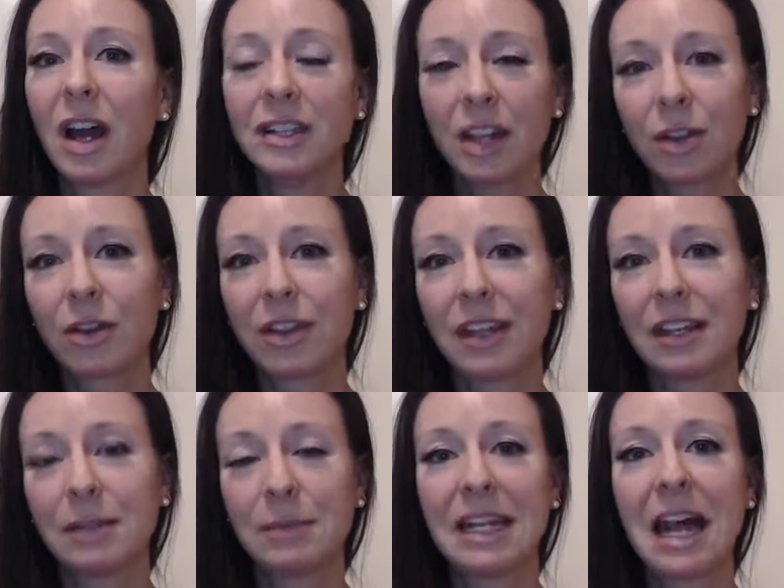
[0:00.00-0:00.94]
another
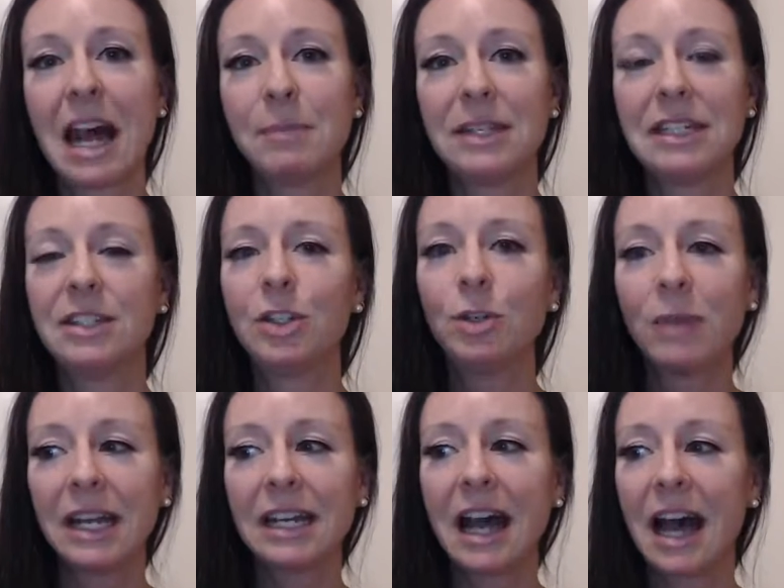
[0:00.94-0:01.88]
thing that might happen is you
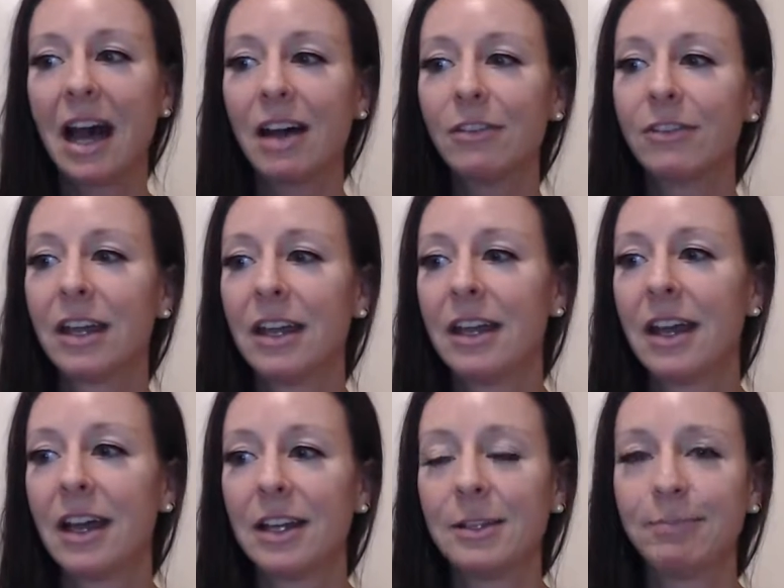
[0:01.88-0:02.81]
might have,
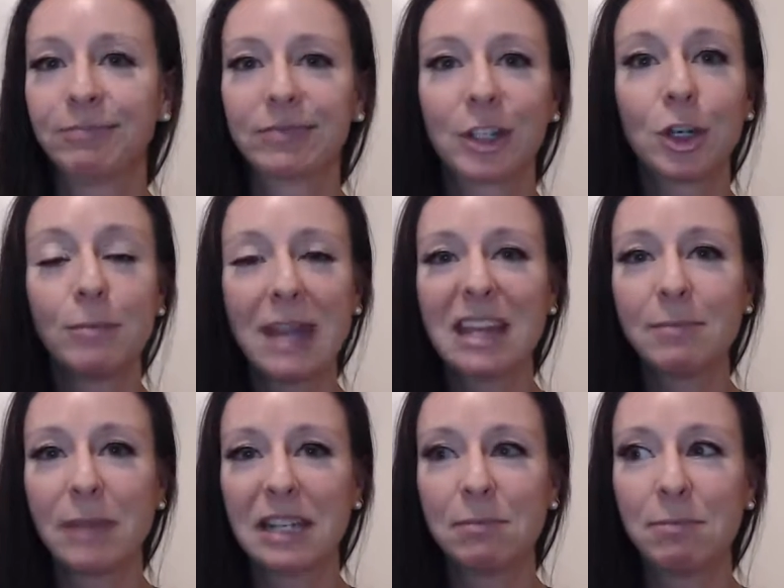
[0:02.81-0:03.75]
your
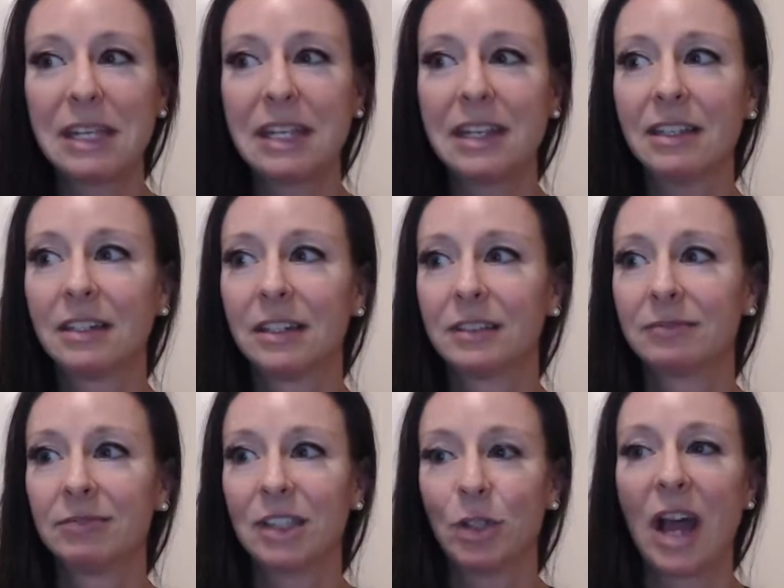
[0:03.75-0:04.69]
man might be,
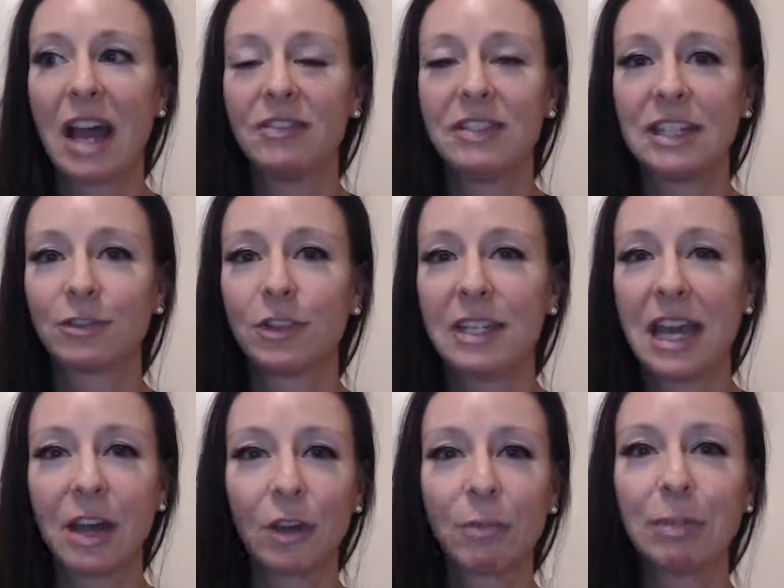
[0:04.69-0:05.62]
have different
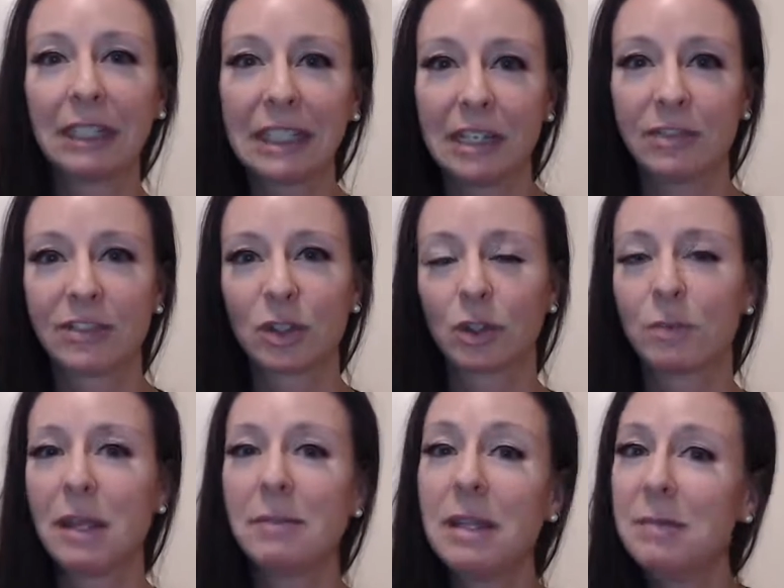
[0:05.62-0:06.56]
health beliefs or
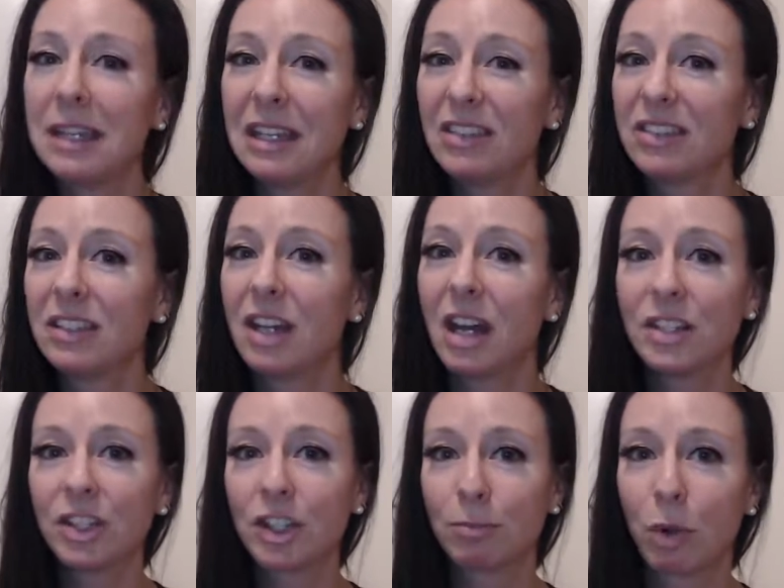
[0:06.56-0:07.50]
maybe be even
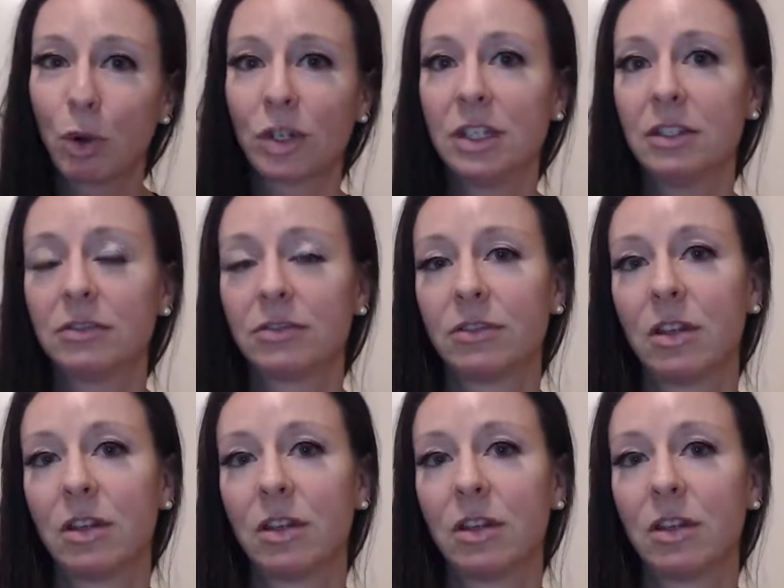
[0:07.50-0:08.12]
unsupportive.